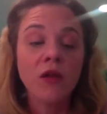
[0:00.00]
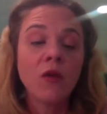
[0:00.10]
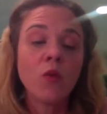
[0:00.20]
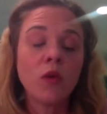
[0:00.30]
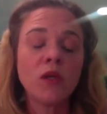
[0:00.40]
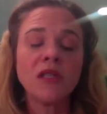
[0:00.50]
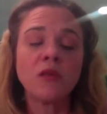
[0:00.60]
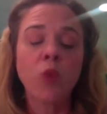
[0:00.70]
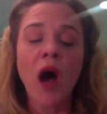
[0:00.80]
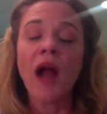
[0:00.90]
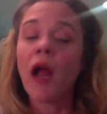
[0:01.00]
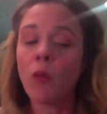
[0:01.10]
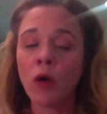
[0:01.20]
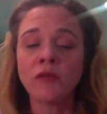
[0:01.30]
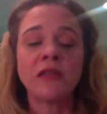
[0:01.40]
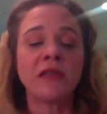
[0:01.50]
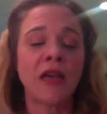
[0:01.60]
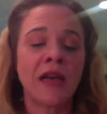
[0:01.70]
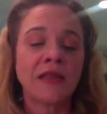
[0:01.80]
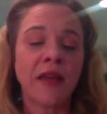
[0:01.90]
was why I wrote this
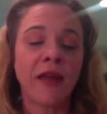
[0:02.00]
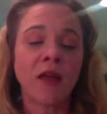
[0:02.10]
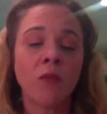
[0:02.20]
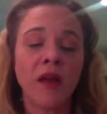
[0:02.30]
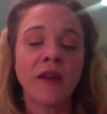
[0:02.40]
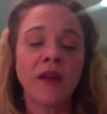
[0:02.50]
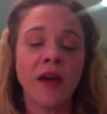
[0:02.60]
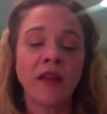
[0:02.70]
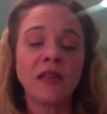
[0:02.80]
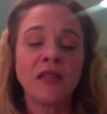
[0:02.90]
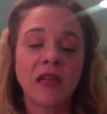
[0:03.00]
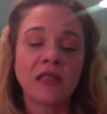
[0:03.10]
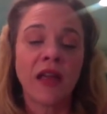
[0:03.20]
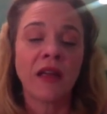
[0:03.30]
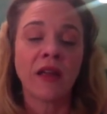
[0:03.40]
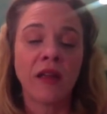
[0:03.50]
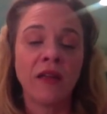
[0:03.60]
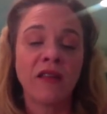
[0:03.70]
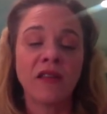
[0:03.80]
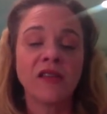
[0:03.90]
essay, but this essay
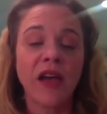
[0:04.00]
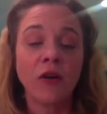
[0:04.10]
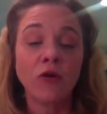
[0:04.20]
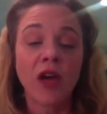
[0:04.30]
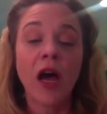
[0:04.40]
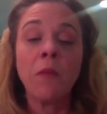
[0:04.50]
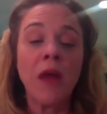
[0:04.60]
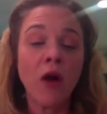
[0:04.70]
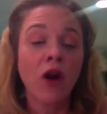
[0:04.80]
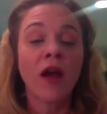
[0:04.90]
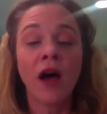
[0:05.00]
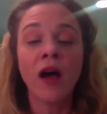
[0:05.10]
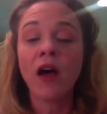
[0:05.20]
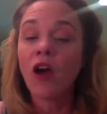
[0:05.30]
is entitled America,